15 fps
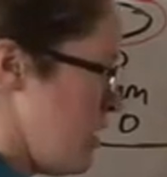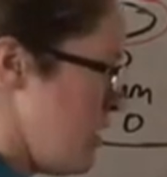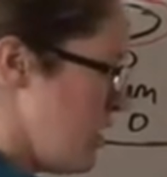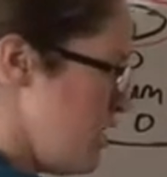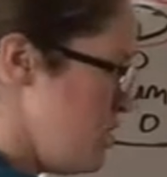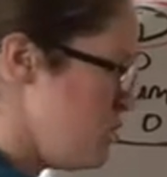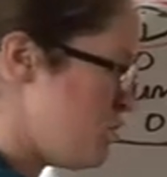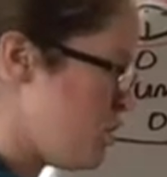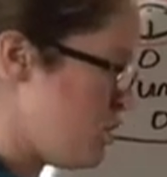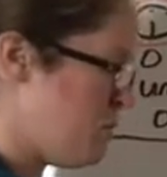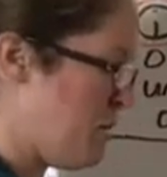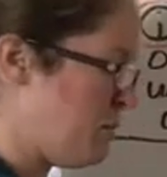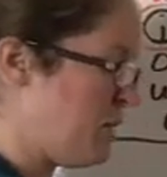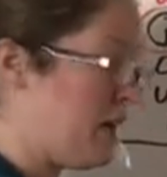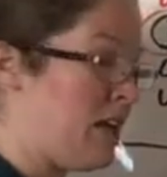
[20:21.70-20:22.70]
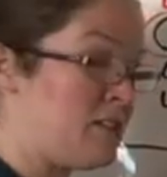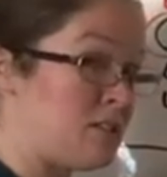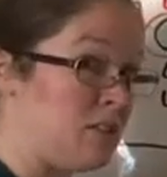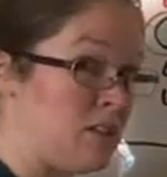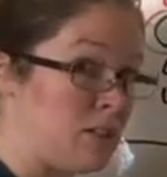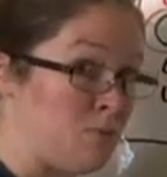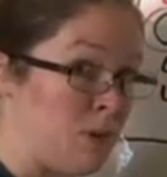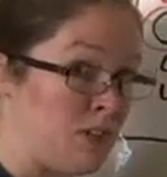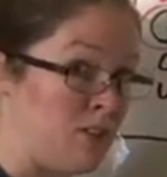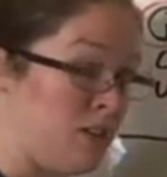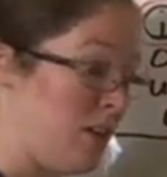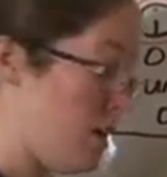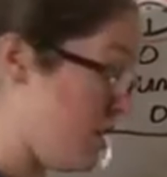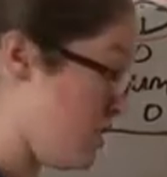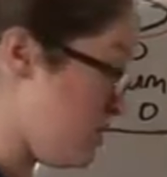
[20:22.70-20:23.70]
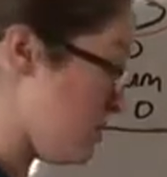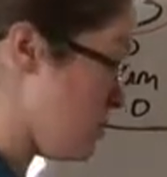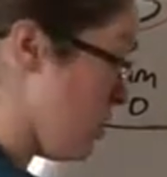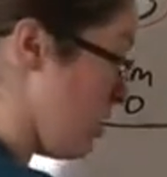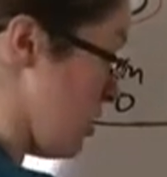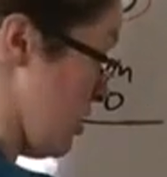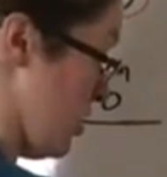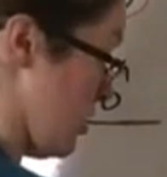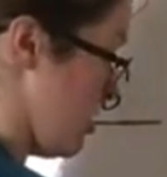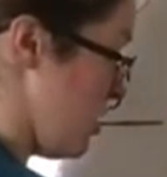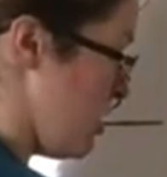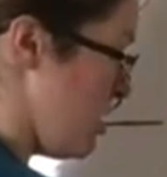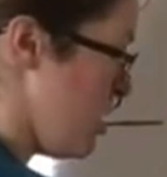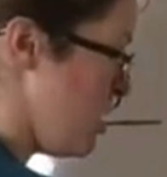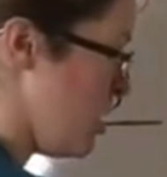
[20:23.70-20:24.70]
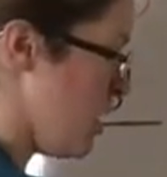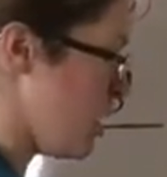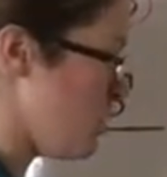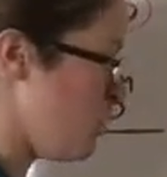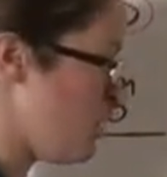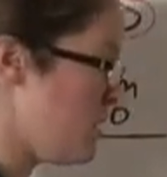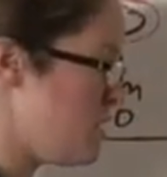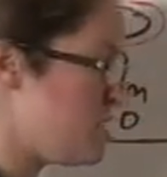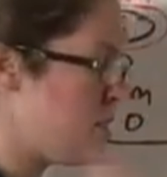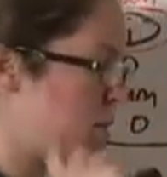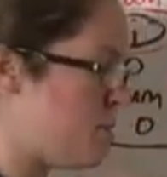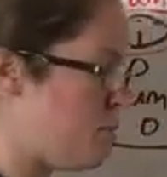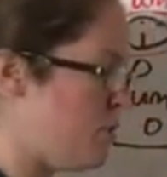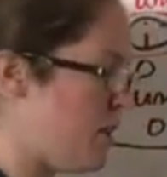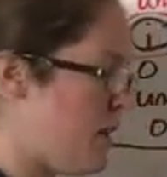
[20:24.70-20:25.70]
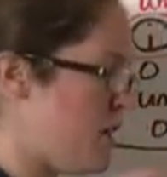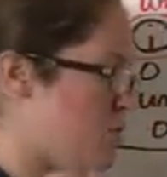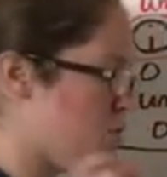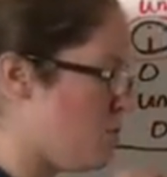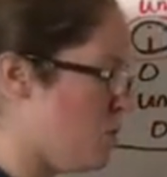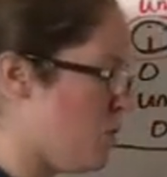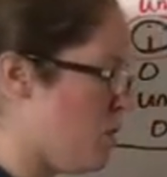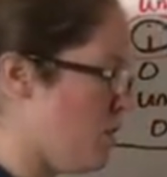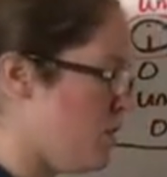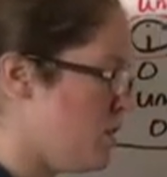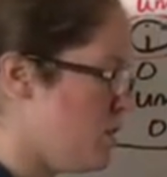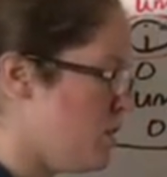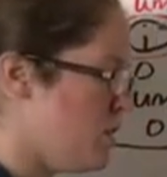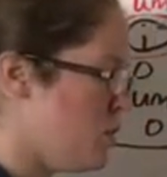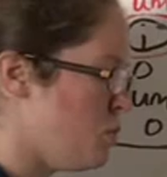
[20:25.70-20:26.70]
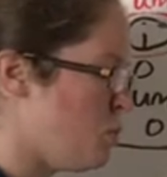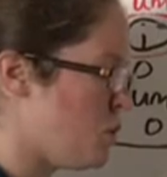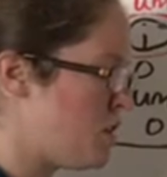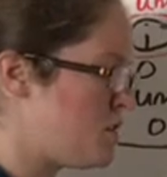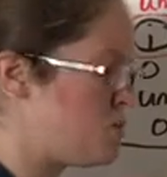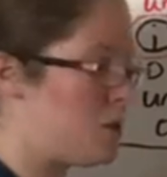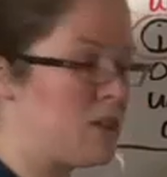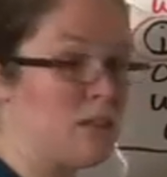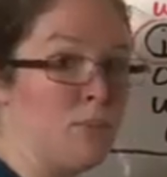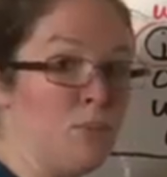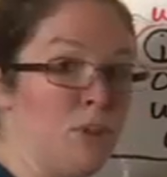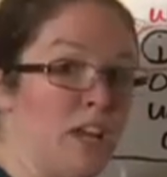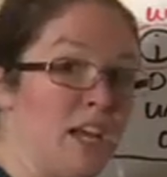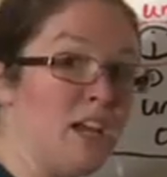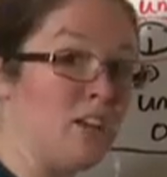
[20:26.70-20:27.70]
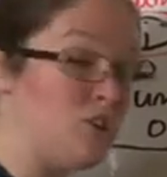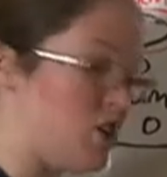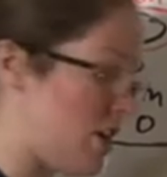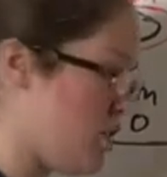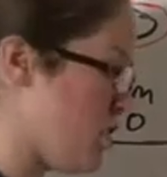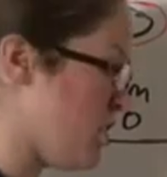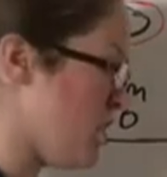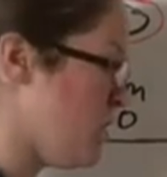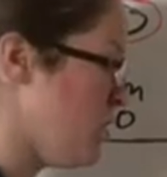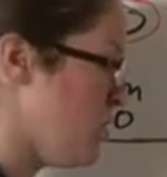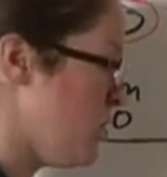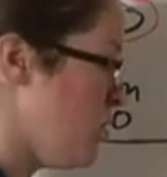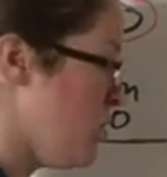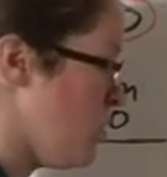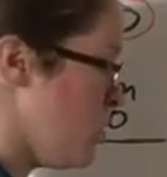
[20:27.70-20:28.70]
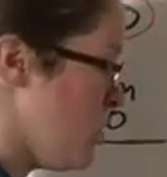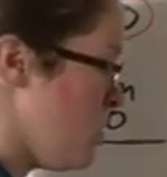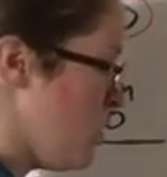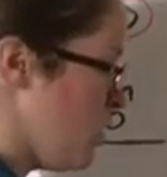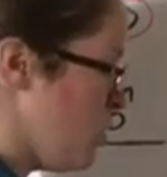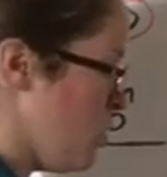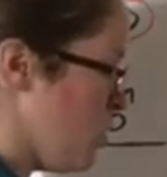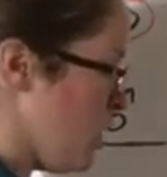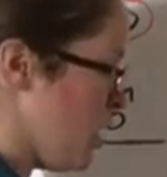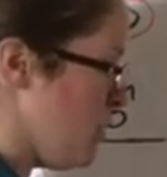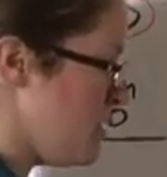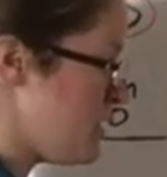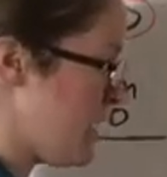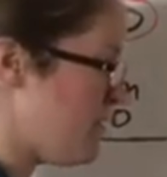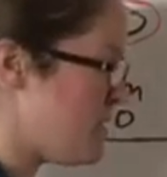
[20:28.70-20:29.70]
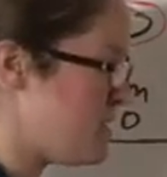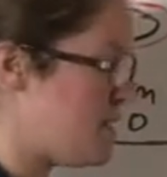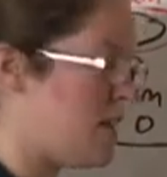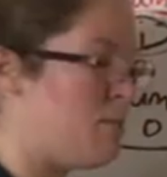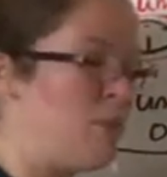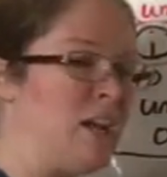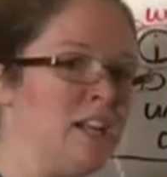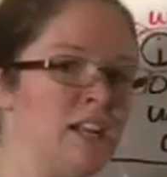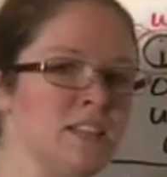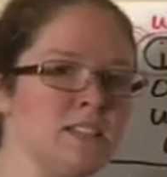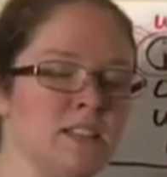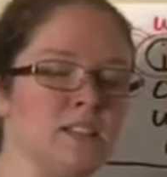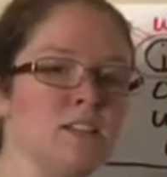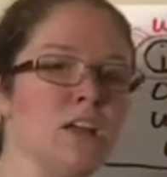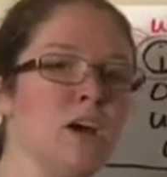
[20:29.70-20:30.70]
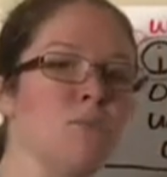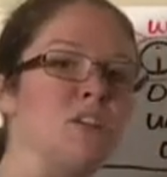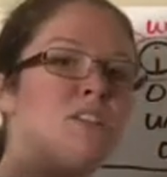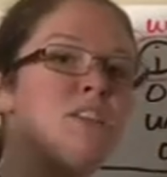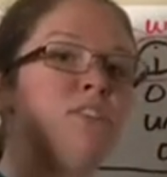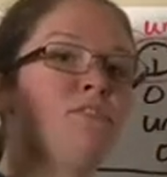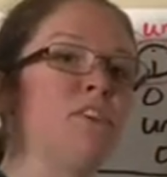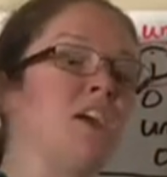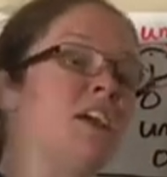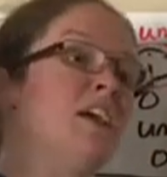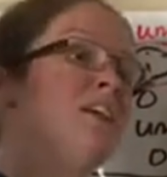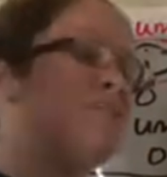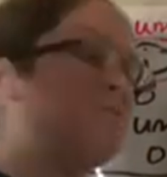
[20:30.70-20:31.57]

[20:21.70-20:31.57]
You should be able to answer this by singing a song. According to the blank rule, words with the blank gender will always have the same endings in the nominative and